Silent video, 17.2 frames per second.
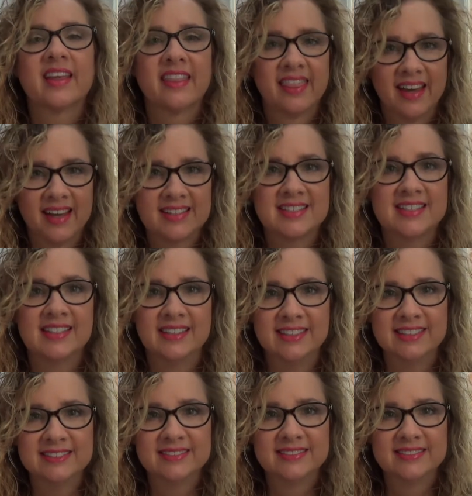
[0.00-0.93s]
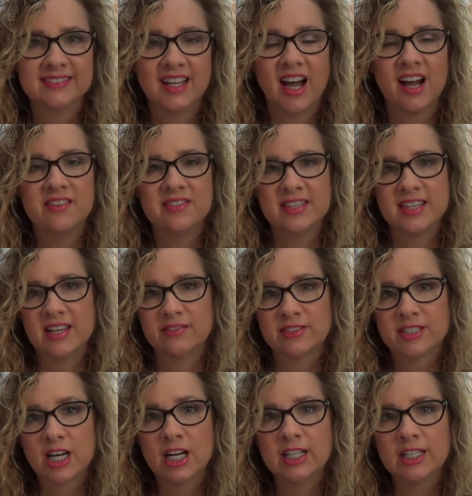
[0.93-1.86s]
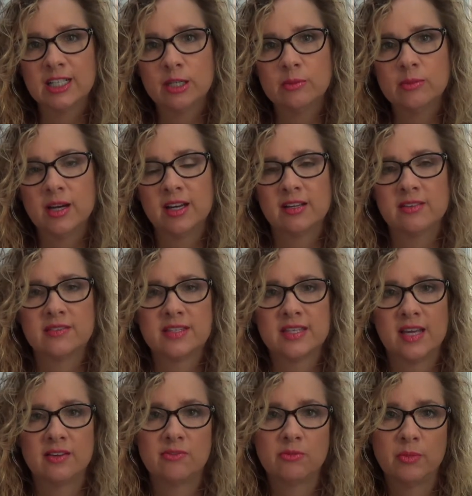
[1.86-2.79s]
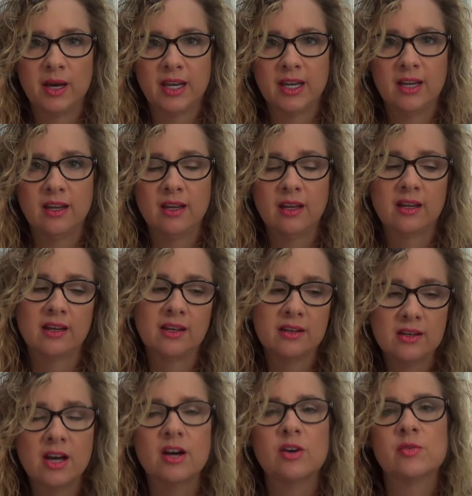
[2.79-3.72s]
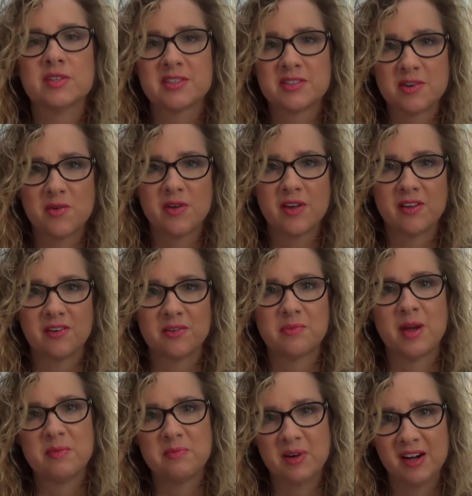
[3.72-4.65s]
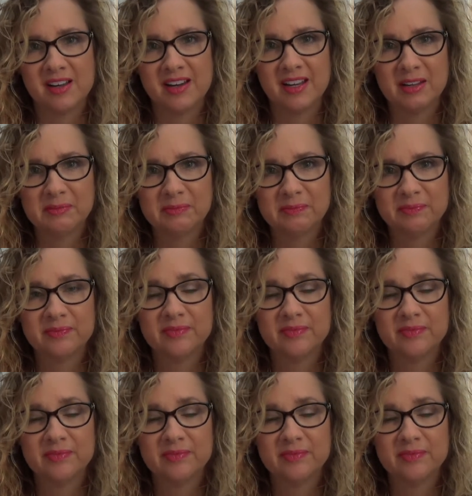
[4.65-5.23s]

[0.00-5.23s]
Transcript: That's it. I've saved time, I've saved money, and I know what's going on in my body.